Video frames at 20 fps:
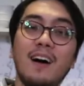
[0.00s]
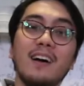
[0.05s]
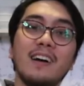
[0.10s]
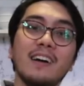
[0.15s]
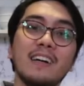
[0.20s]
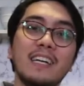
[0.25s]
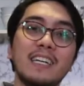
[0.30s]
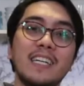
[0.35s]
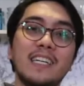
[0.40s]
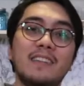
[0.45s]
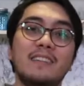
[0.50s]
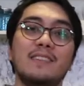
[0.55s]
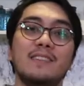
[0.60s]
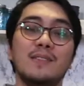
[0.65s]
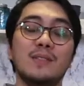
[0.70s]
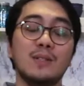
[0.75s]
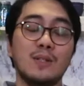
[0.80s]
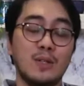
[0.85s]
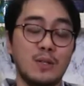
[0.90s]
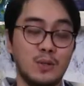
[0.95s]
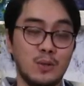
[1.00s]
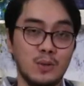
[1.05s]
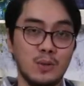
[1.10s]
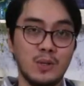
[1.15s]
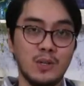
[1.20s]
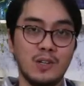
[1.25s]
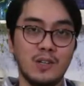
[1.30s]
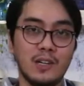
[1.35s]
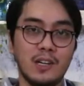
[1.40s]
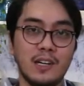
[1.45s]
are in the slow
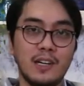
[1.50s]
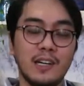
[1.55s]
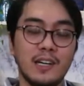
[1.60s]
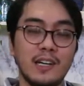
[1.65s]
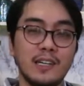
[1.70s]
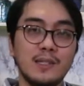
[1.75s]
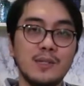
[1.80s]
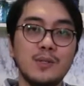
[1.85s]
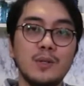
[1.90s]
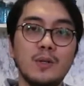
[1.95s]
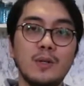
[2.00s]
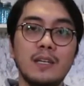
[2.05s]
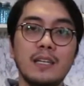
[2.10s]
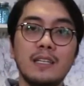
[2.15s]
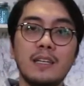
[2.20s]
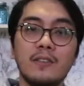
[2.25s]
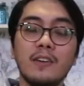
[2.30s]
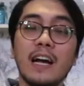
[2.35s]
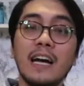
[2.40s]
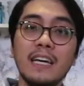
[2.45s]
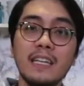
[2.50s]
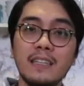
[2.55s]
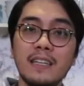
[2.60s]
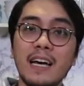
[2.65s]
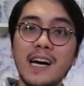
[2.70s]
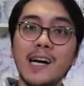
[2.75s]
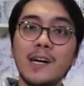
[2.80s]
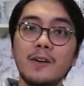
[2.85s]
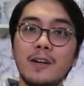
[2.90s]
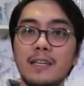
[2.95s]
cooker. So right
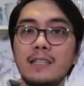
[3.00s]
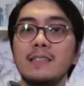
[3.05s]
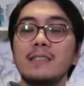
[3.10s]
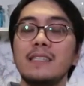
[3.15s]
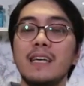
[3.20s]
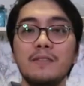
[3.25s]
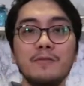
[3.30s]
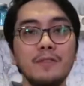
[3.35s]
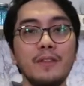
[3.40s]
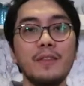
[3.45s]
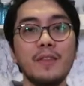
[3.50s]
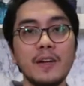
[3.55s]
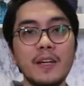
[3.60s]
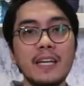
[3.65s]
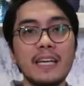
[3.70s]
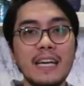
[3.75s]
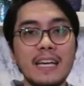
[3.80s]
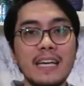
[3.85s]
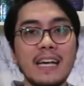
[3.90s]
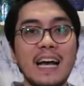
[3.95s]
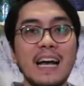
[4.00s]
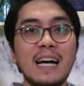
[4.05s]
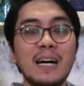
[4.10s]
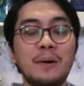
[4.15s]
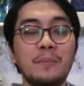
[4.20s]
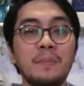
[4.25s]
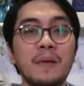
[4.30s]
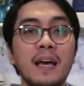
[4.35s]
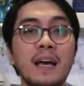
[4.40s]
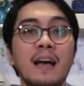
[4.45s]
now it's 7:30
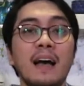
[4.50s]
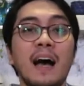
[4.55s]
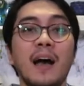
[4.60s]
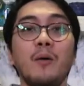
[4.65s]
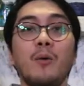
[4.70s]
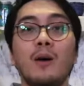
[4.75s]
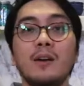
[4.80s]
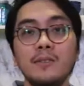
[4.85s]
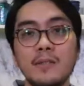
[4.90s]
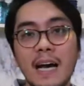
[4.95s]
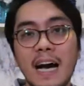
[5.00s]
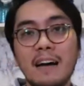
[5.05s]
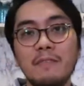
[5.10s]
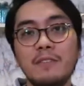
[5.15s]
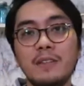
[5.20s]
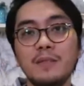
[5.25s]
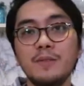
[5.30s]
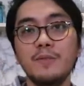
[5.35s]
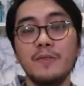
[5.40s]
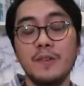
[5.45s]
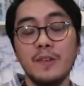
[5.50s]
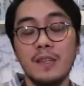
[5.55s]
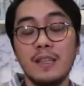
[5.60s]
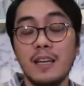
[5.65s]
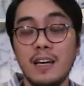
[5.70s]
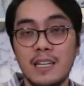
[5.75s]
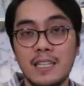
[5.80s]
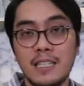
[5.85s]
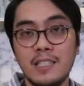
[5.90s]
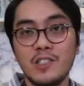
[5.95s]
a.m. I want to have this for
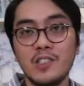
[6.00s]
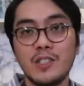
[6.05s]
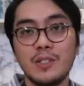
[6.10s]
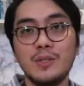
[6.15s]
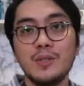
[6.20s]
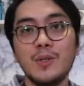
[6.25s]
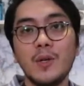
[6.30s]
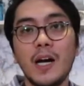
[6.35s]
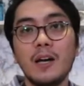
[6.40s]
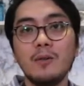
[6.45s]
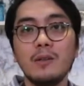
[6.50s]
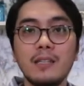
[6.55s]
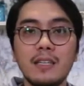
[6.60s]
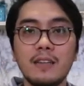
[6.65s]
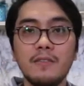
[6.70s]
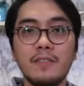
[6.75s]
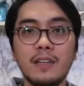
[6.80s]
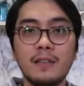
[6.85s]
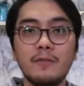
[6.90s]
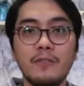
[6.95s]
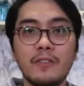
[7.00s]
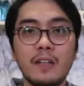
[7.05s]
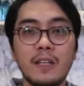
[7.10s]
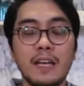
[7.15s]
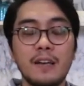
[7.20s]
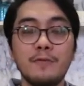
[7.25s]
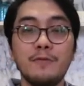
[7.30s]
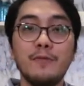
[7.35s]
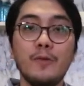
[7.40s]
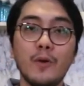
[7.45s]
lunch, so I will leave it for
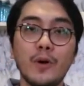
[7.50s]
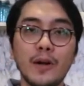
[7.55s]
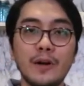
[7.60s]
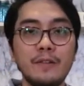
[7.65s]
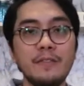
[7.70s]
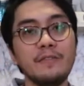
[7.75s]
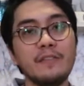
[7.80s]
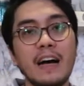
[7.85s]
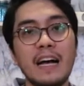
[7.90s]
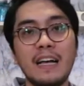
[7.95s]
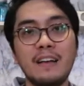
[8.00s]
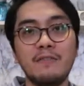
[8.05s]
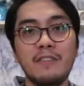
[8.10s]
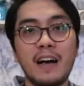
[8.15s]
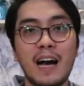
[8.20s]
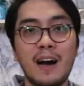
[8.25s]
like 4 to 5